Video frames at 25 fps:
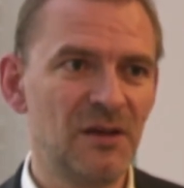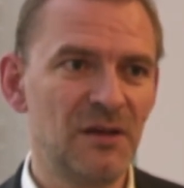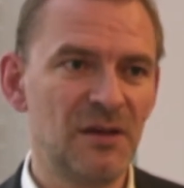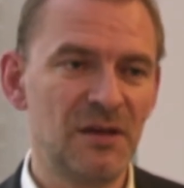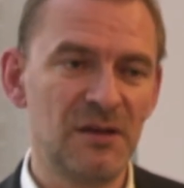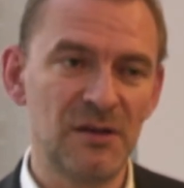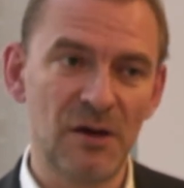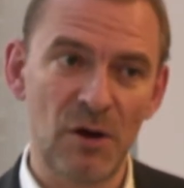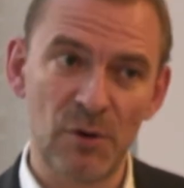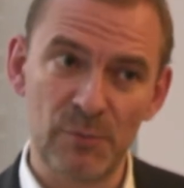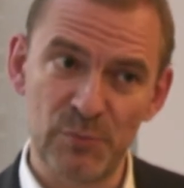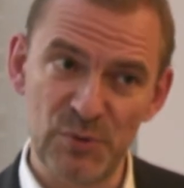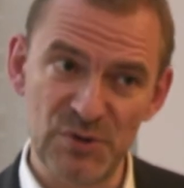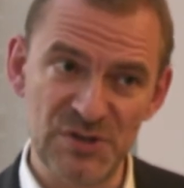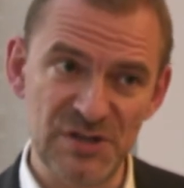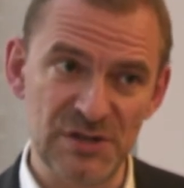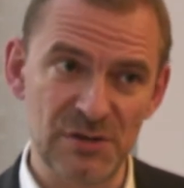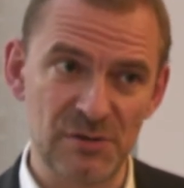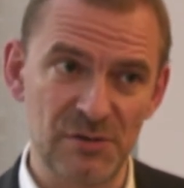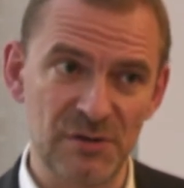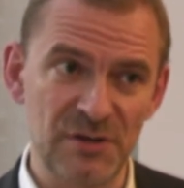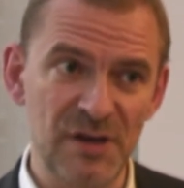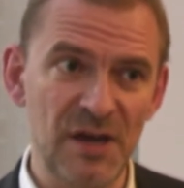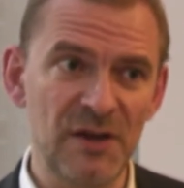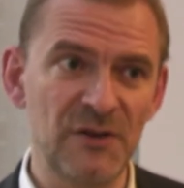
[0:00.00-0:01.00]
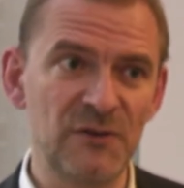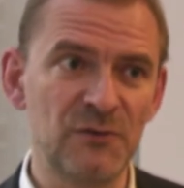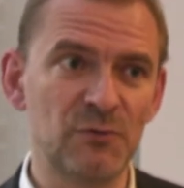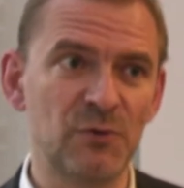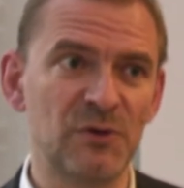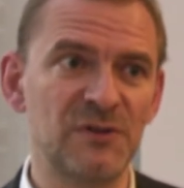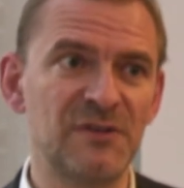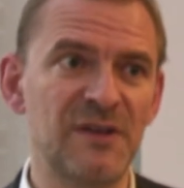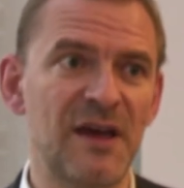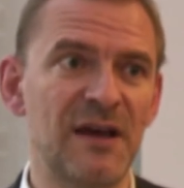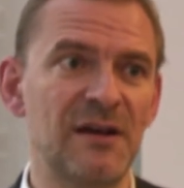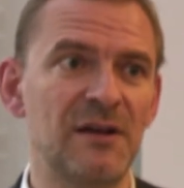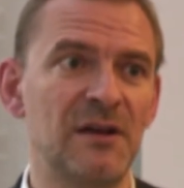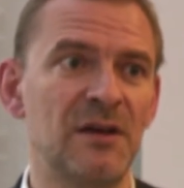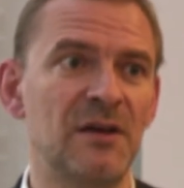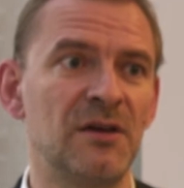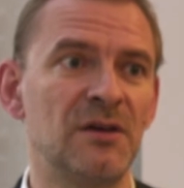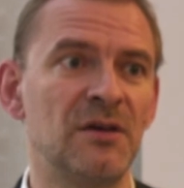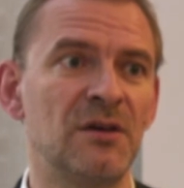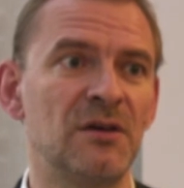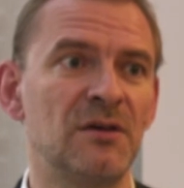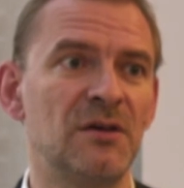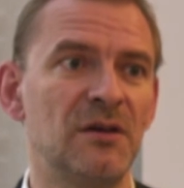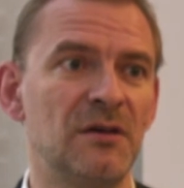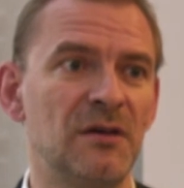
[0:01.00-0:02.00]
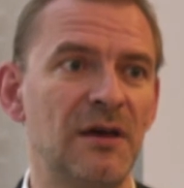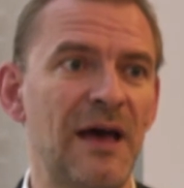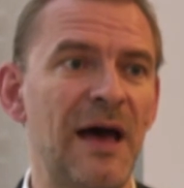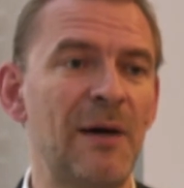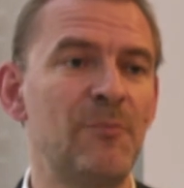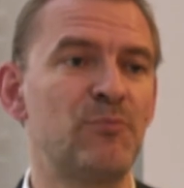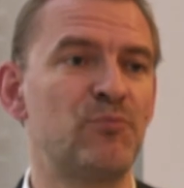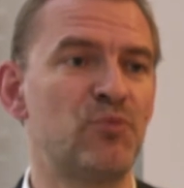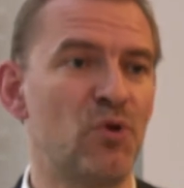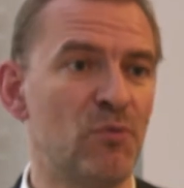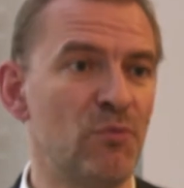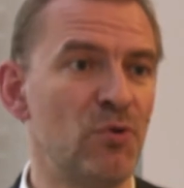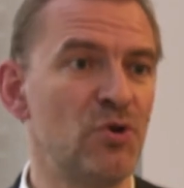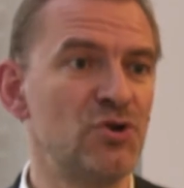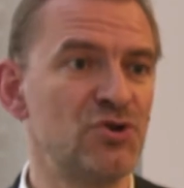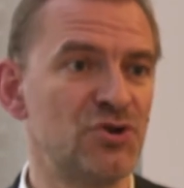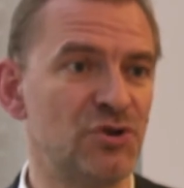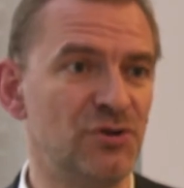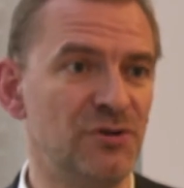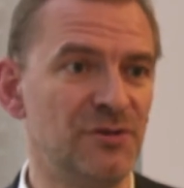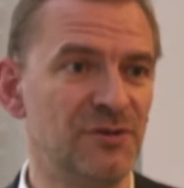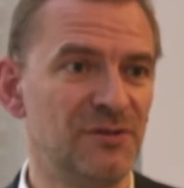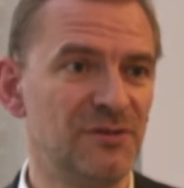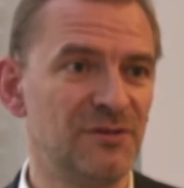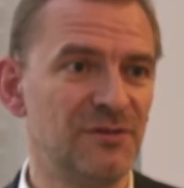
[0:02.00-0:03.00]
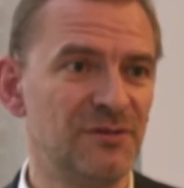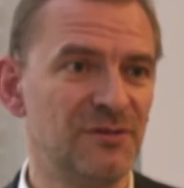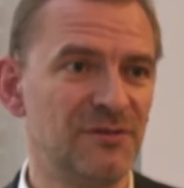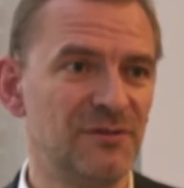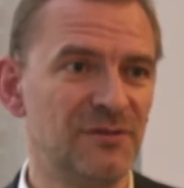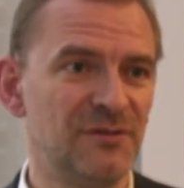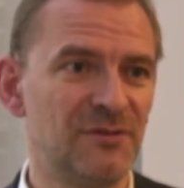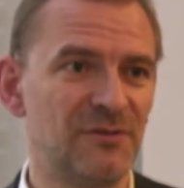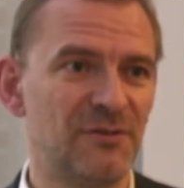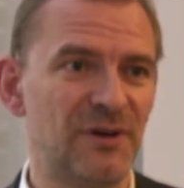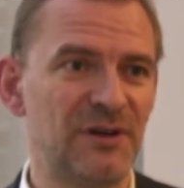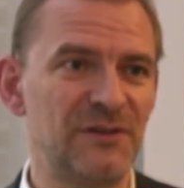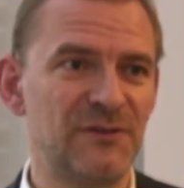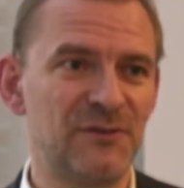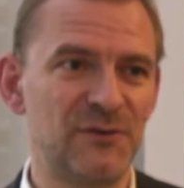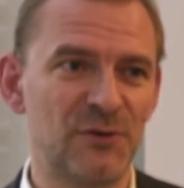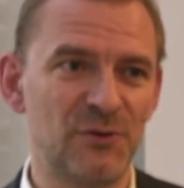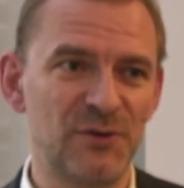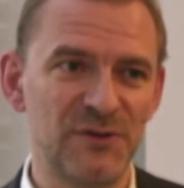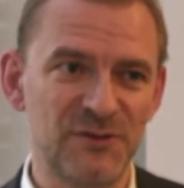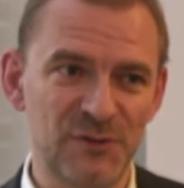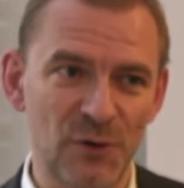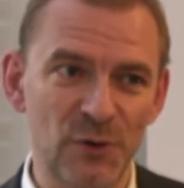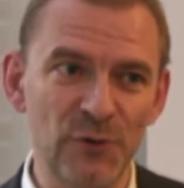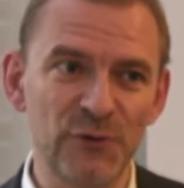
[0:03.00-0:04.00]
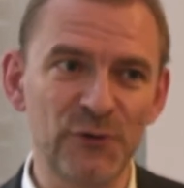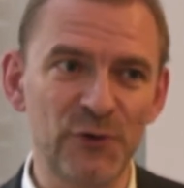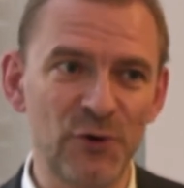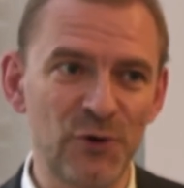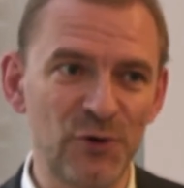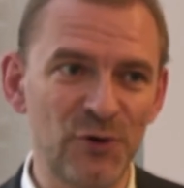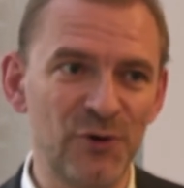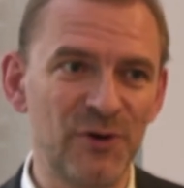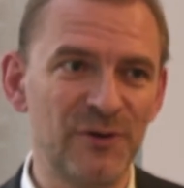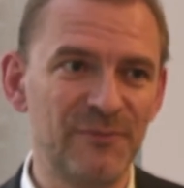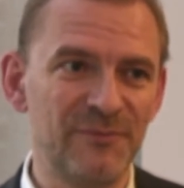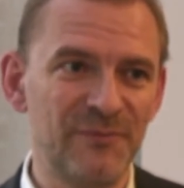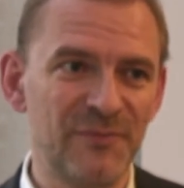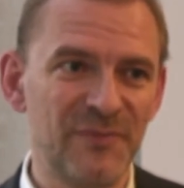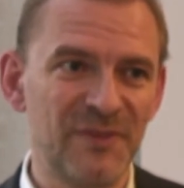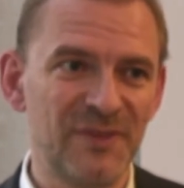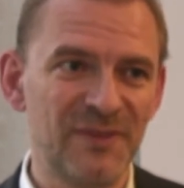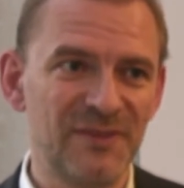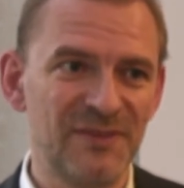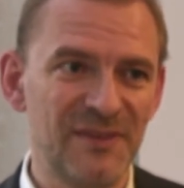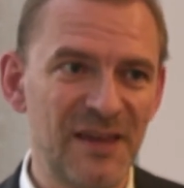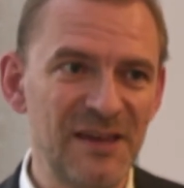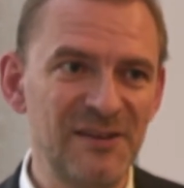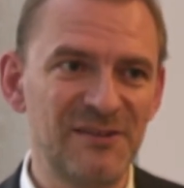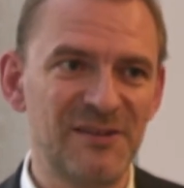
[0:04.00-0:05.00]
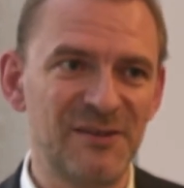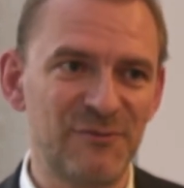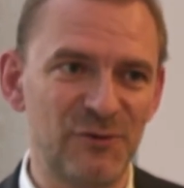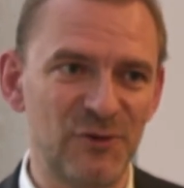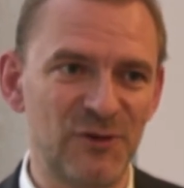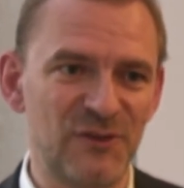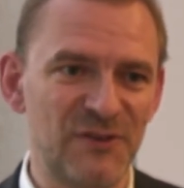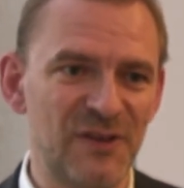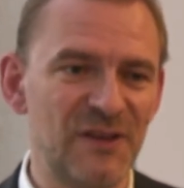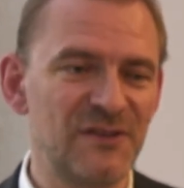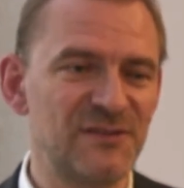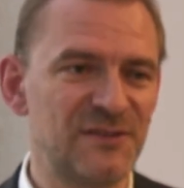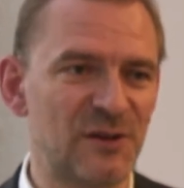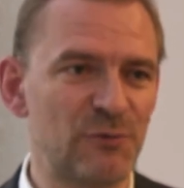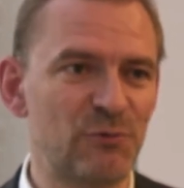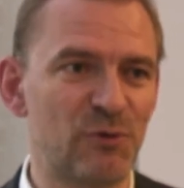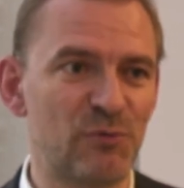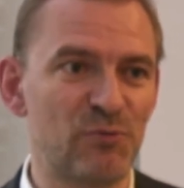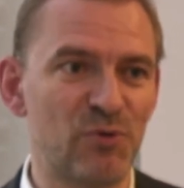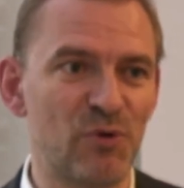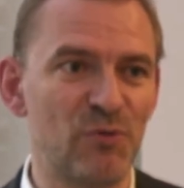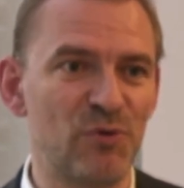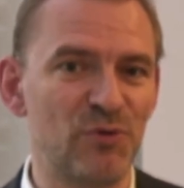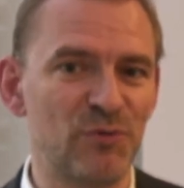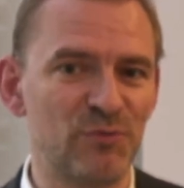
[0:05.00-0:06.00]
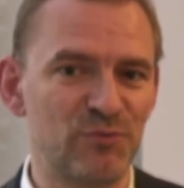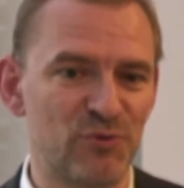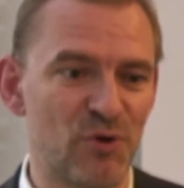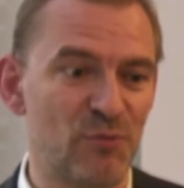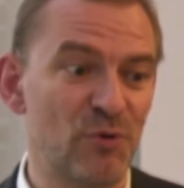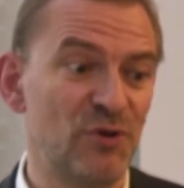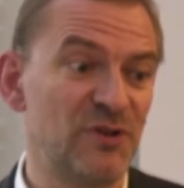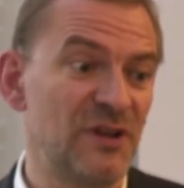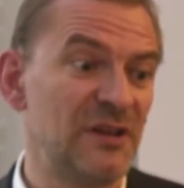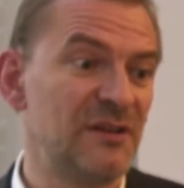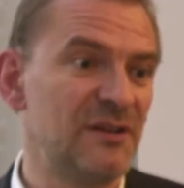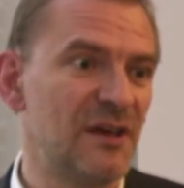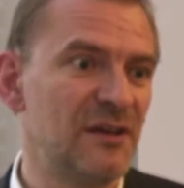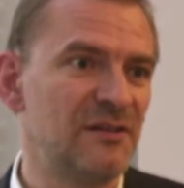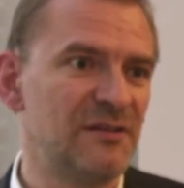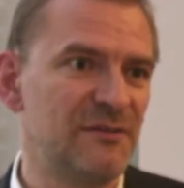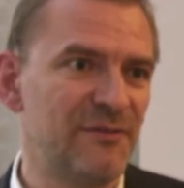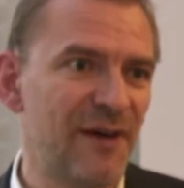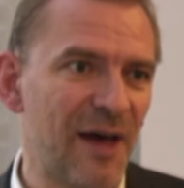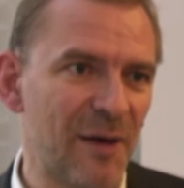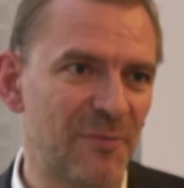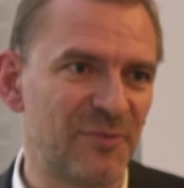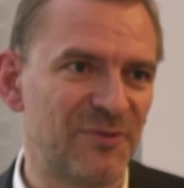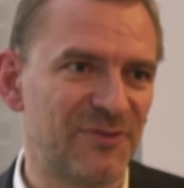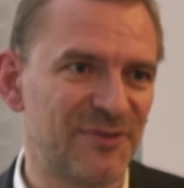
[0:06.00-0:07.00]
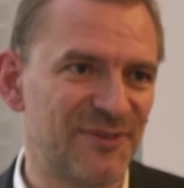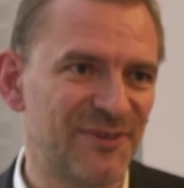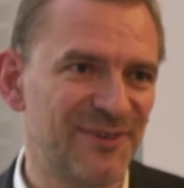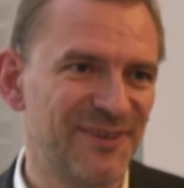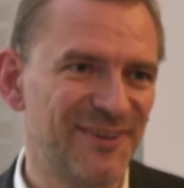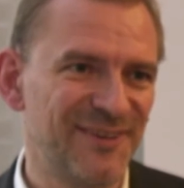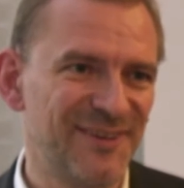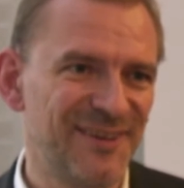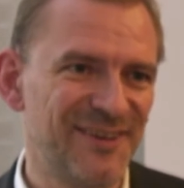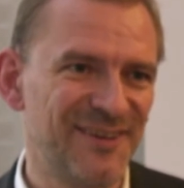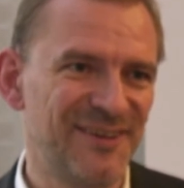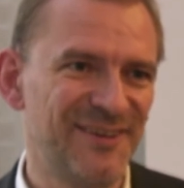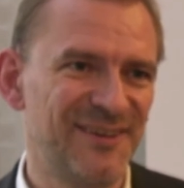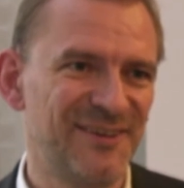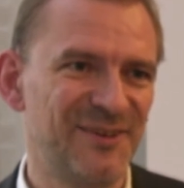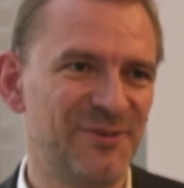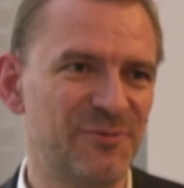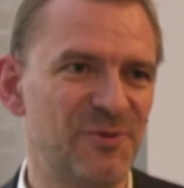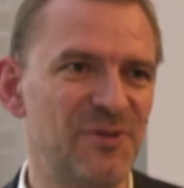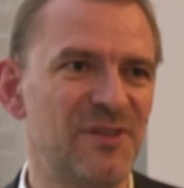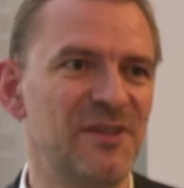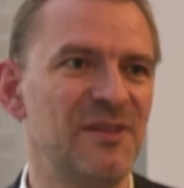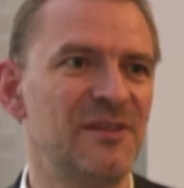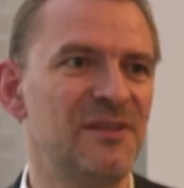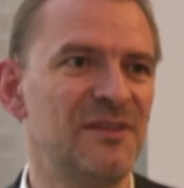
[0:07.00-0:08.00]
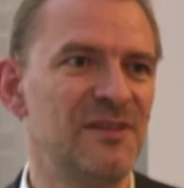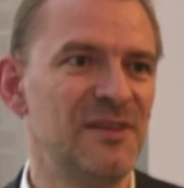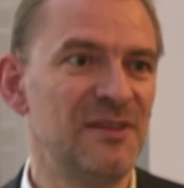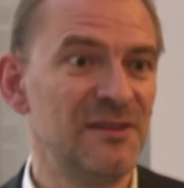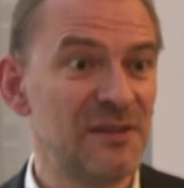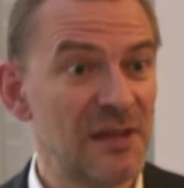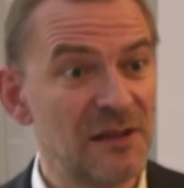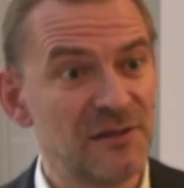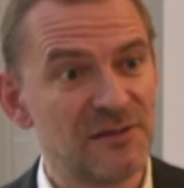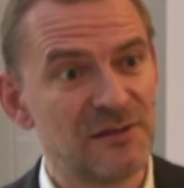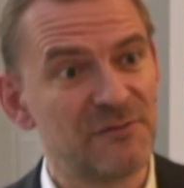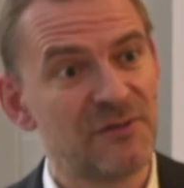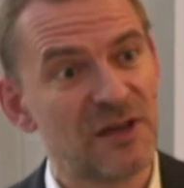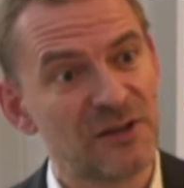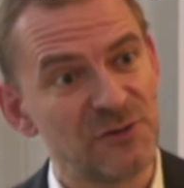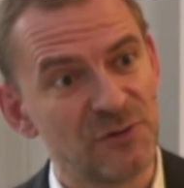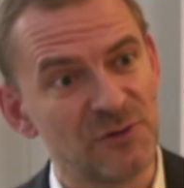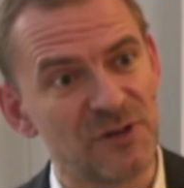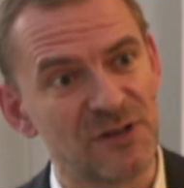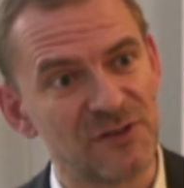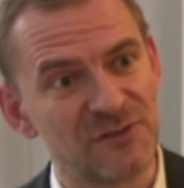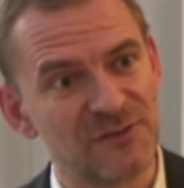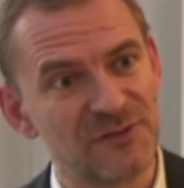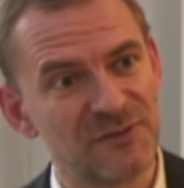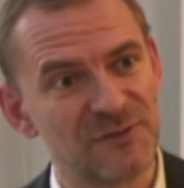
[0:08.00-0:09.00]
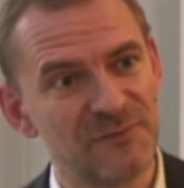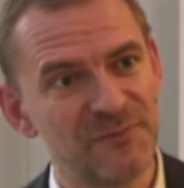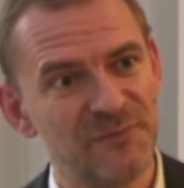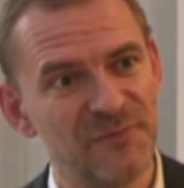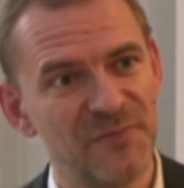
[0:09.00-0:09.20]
In our particular case, we're tackling app promotion, right? So it's also native in the sense that we're promoting native apps within the native ad units.